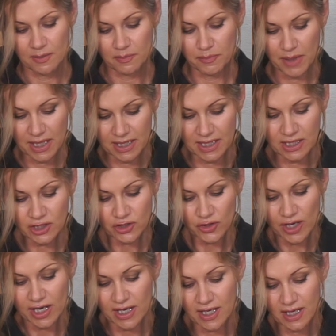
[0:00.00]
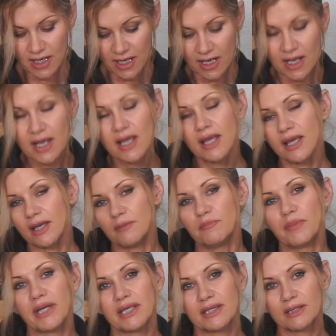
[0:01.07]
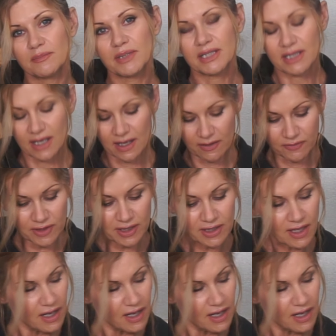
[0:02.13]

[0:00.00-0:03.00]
baking tray and bake them in the oven.